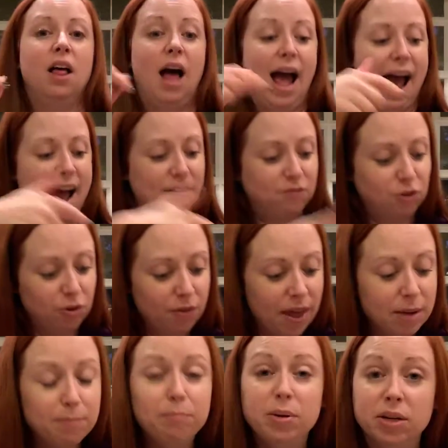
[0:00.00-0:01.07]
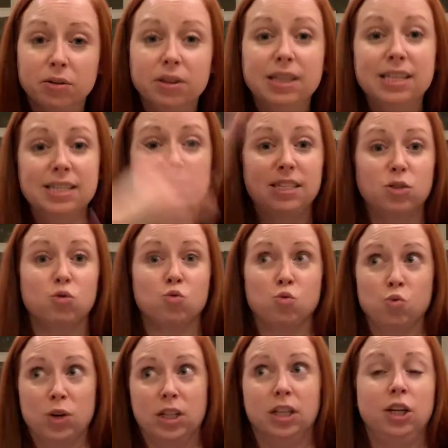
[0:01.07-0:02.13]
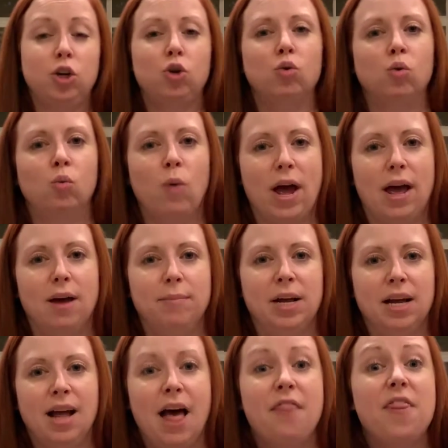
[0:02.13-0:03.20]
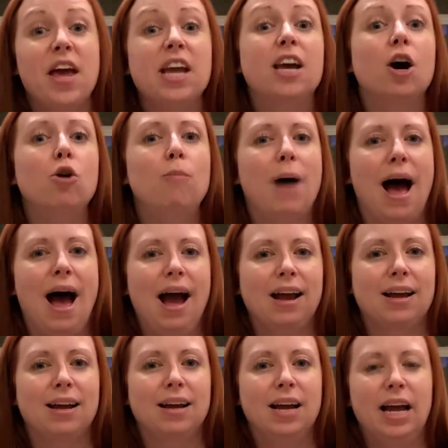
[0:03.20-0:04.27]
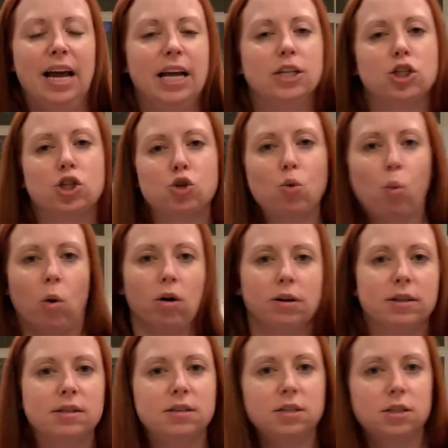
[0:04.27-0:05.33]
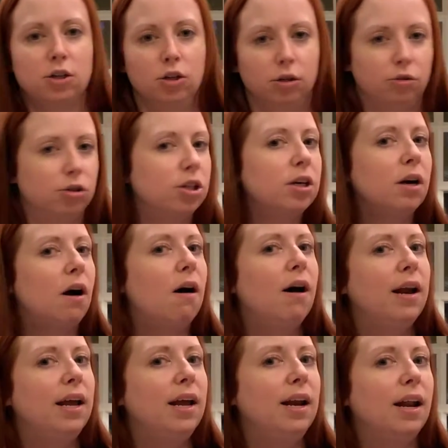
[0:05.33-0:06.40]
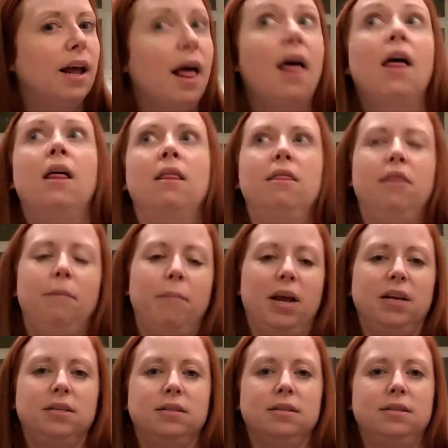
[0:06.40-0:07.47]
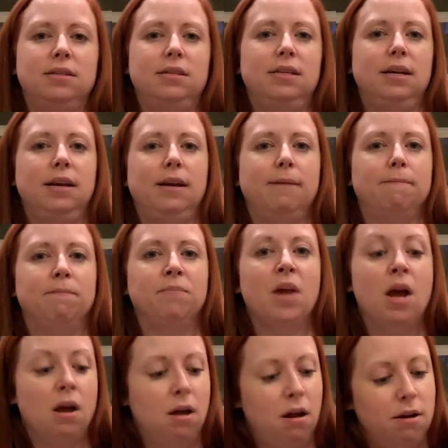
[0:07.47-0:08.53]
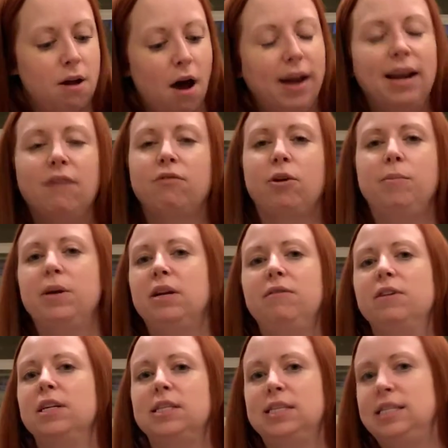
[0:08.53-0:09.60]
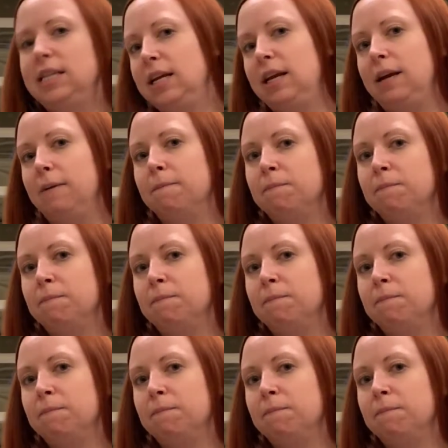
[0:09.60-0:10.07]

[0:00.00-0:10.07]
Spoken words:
After they build this really cool web, they go back and squirt this solution on it that makes it sticky. Not every bit of it is sticky.